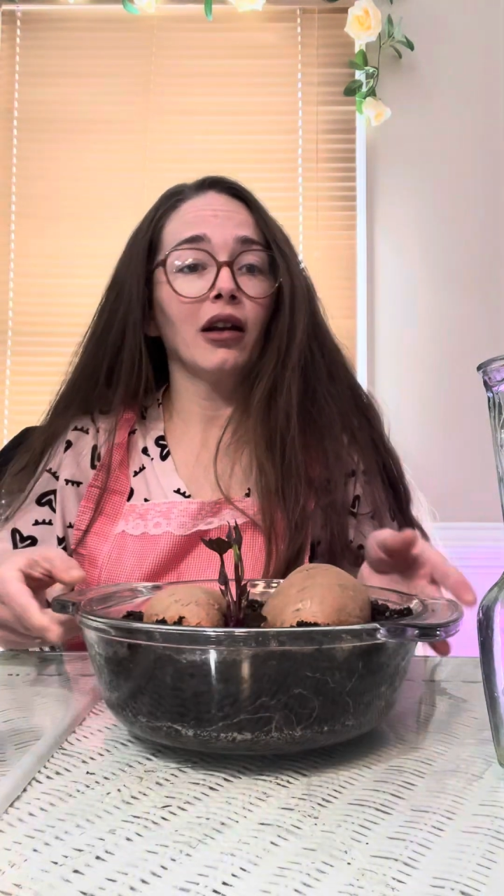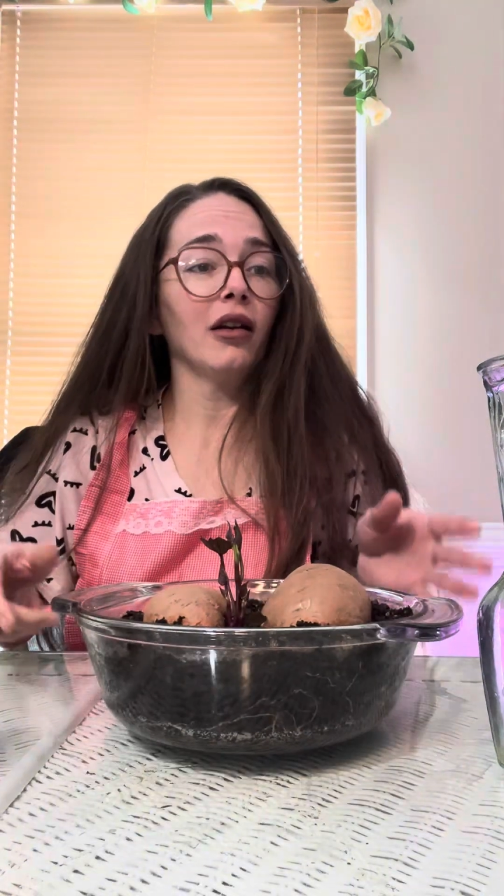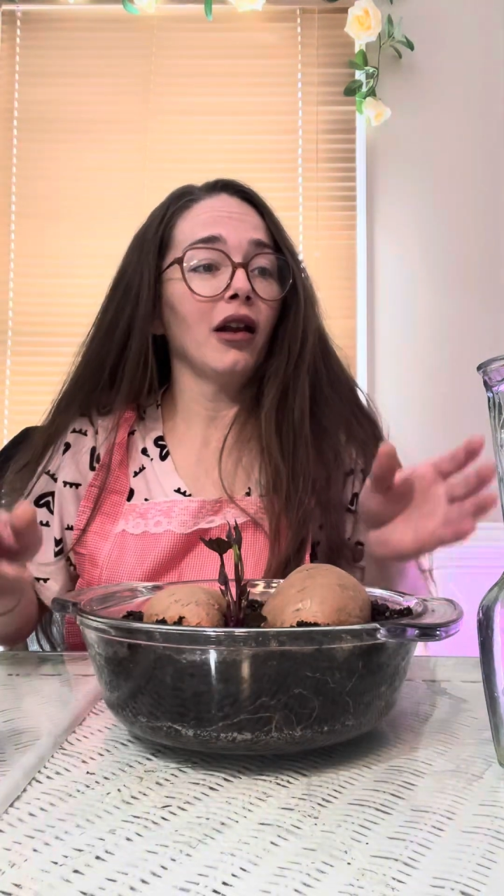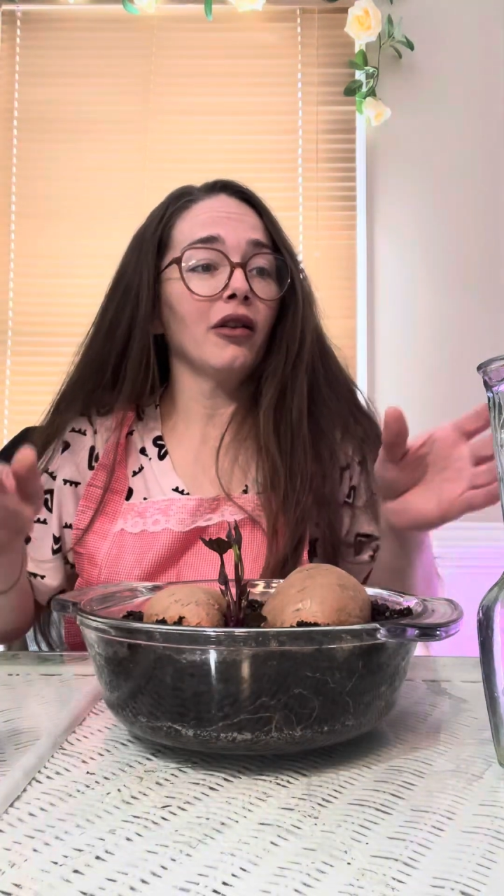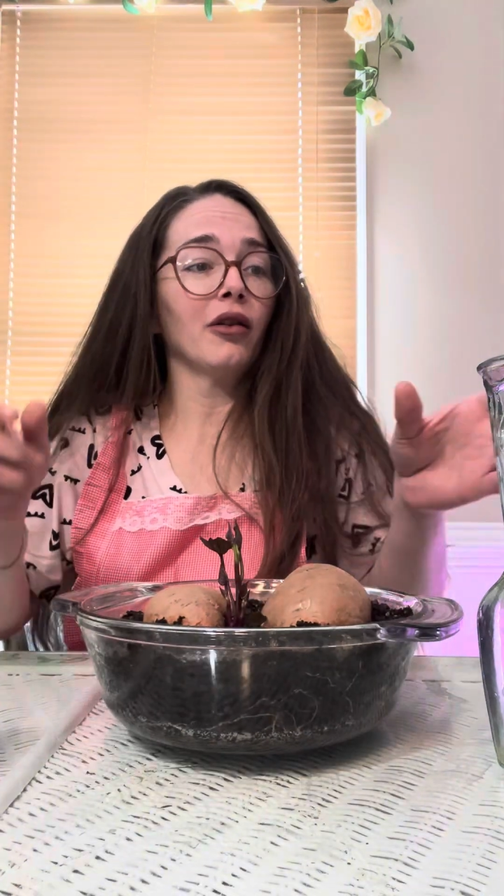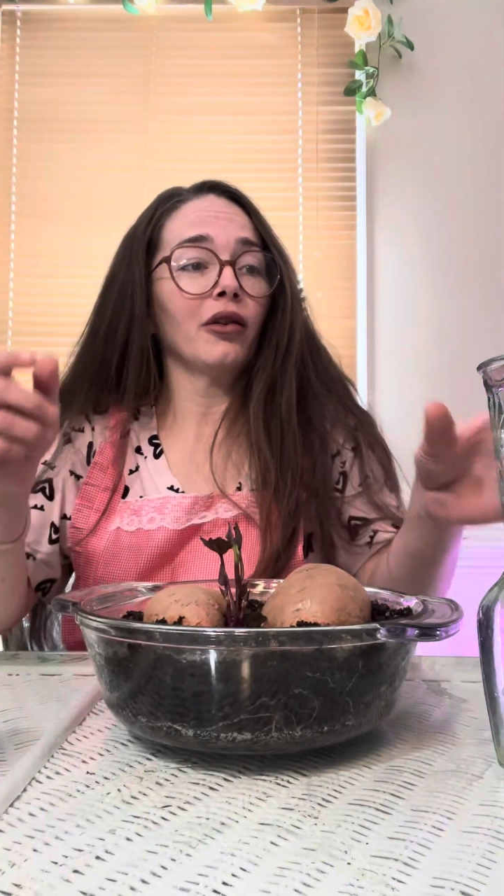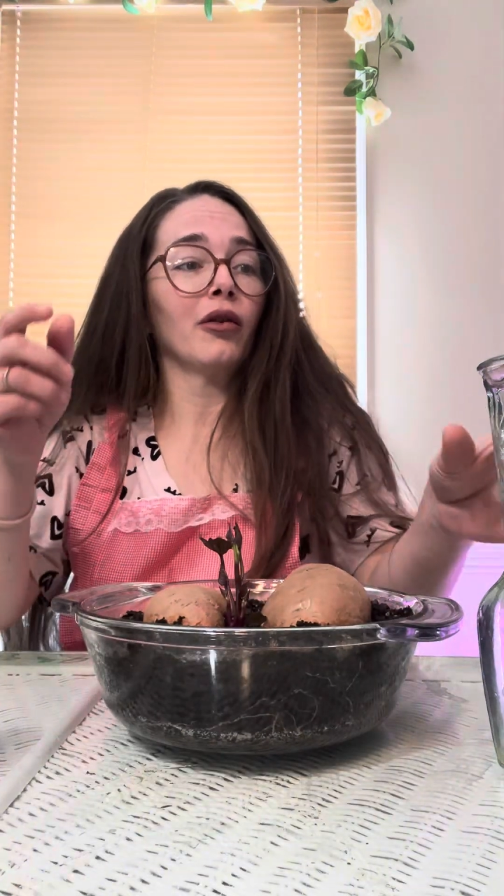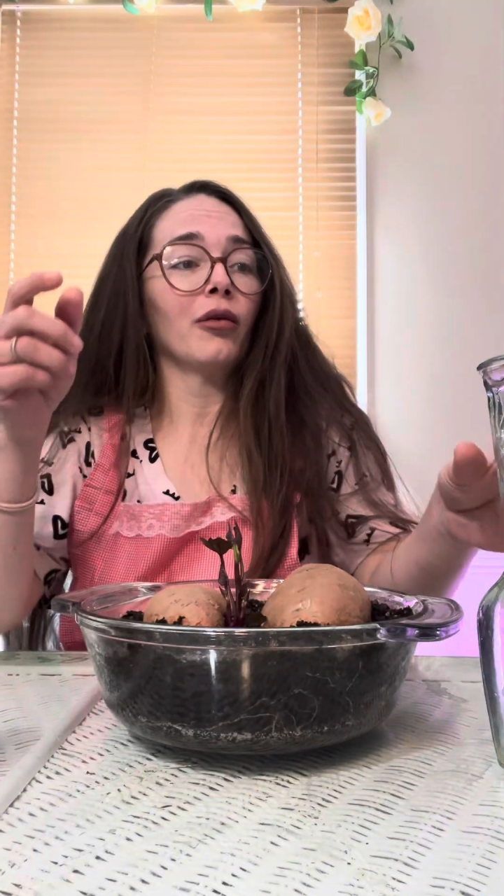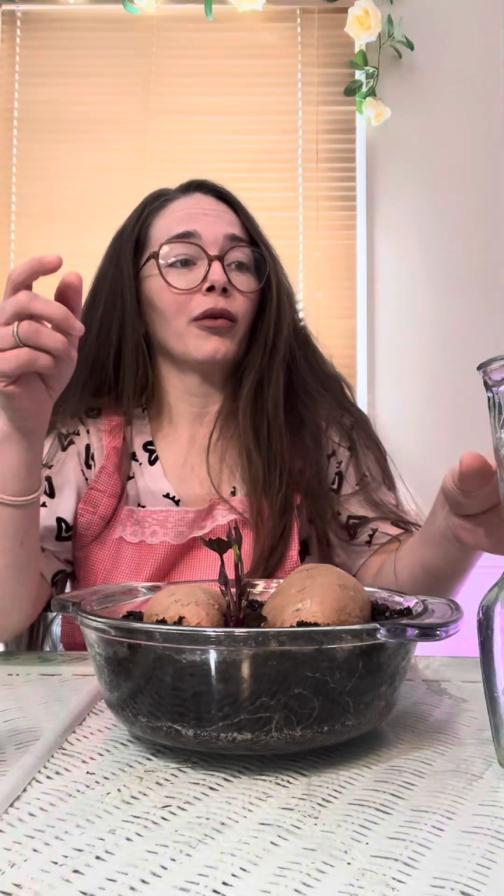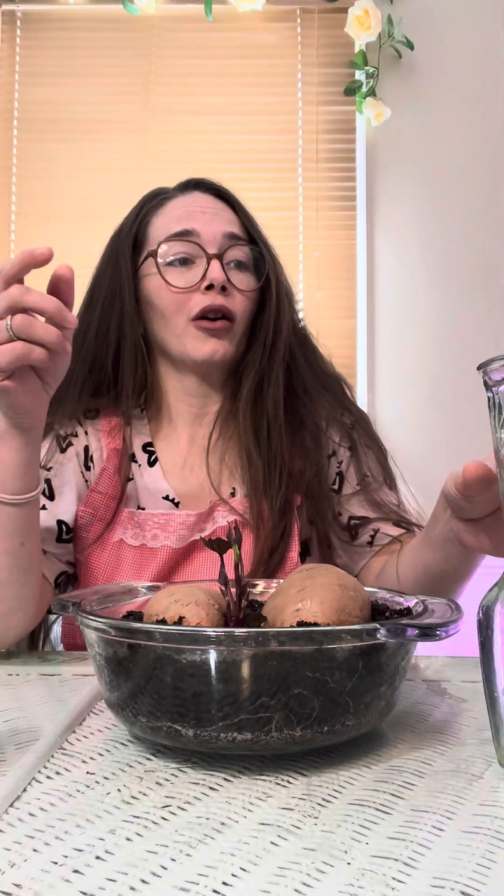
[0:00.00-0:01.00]
another
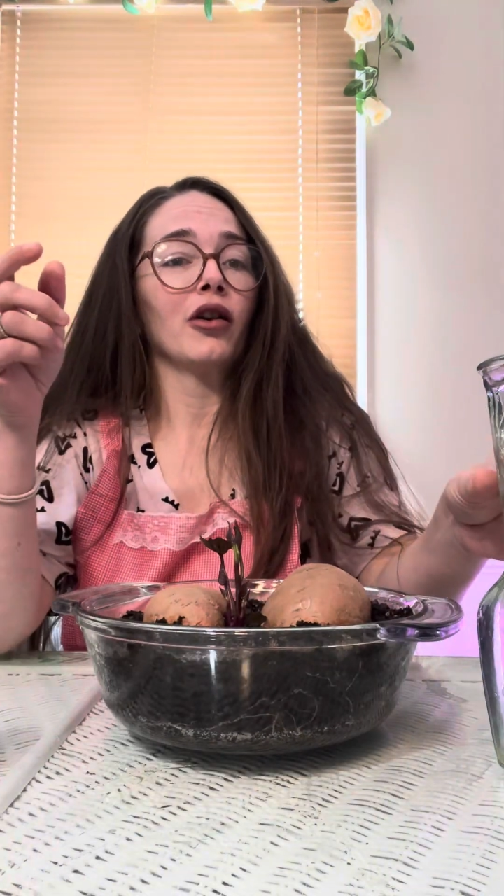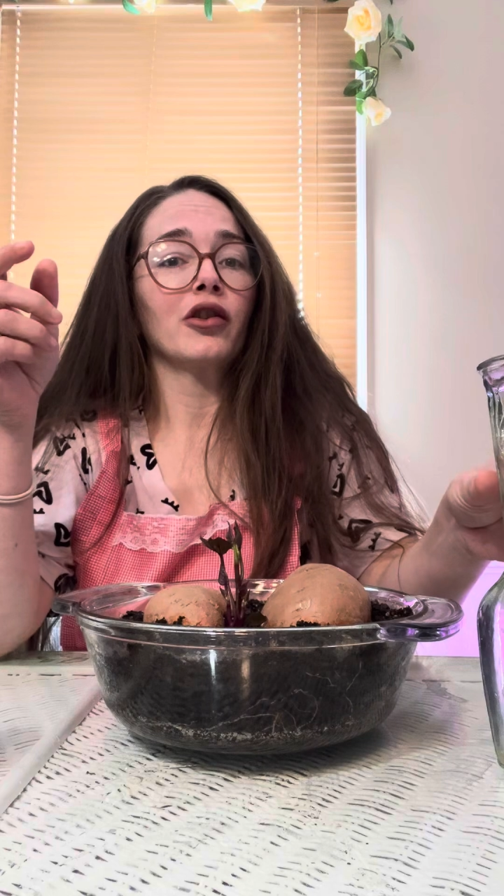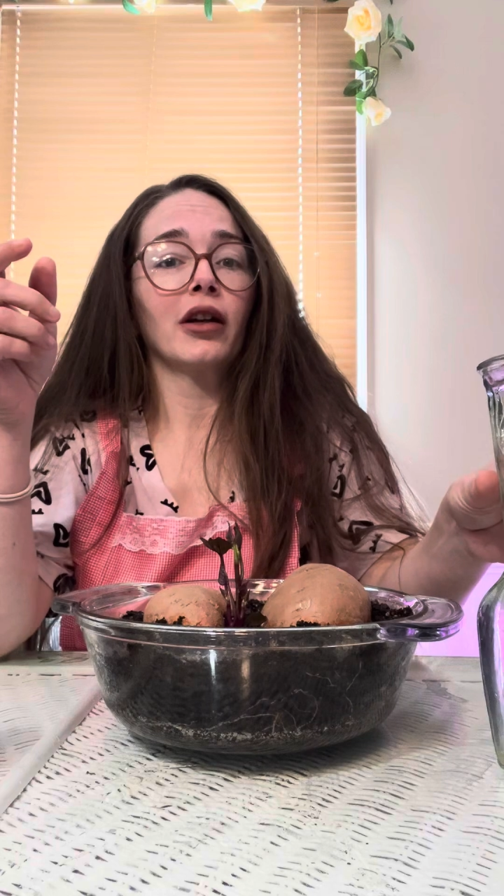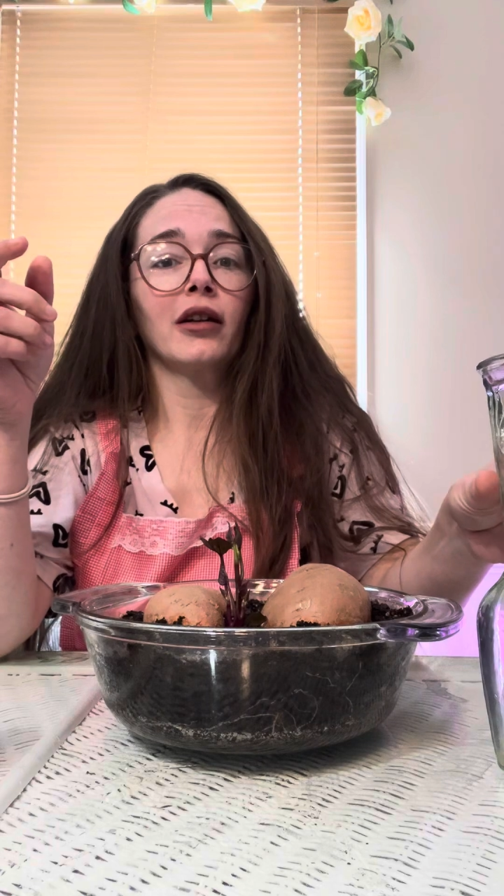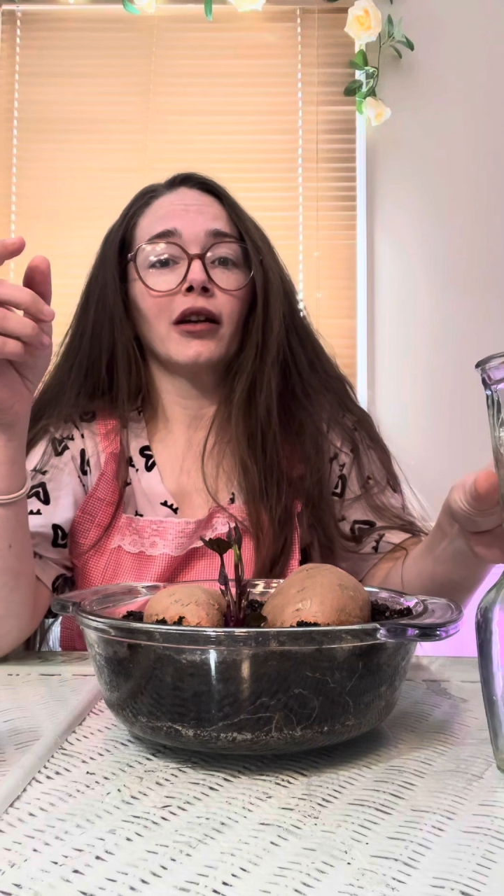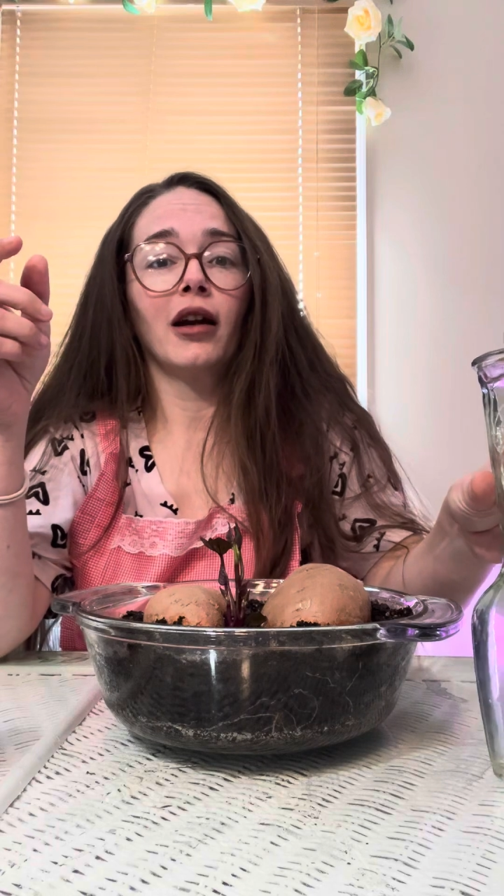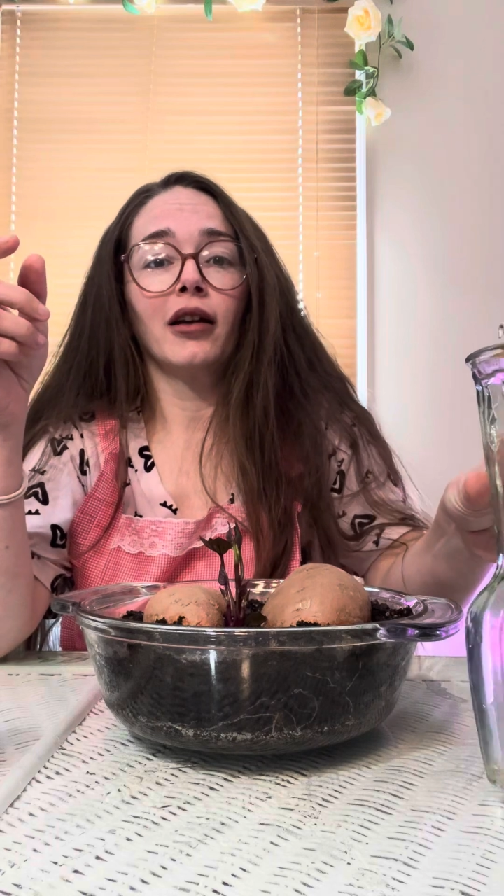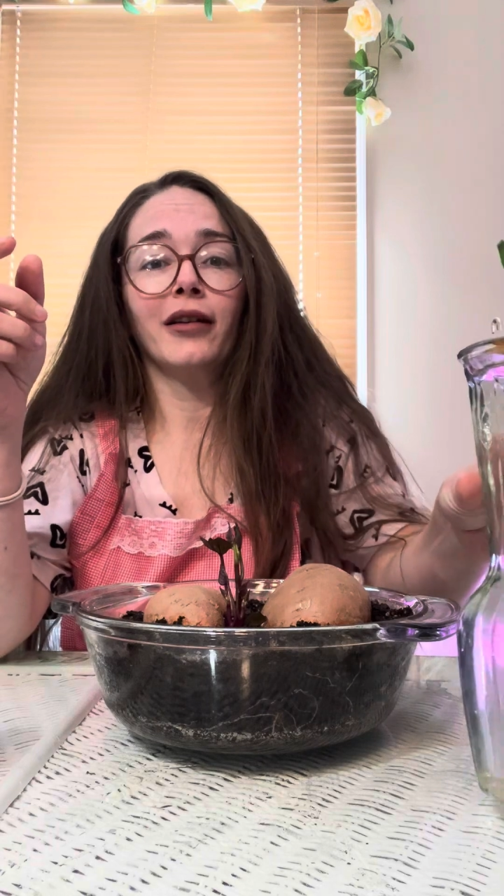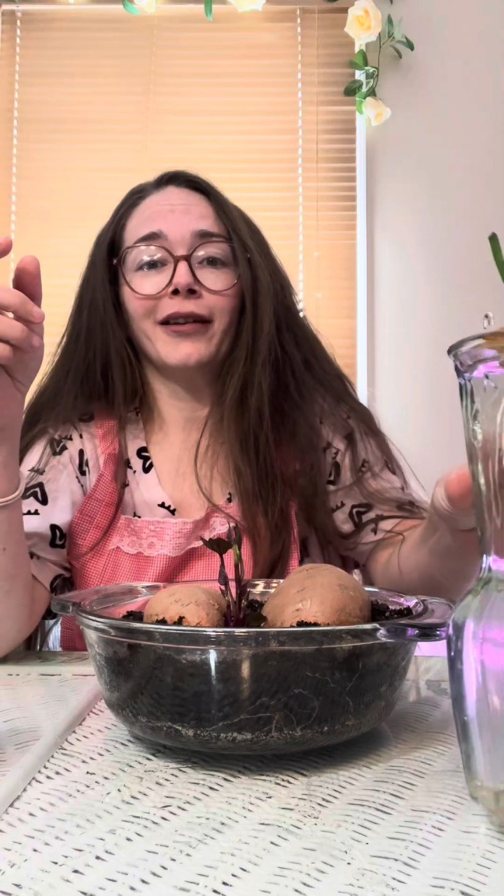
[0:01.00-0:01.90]
little project I had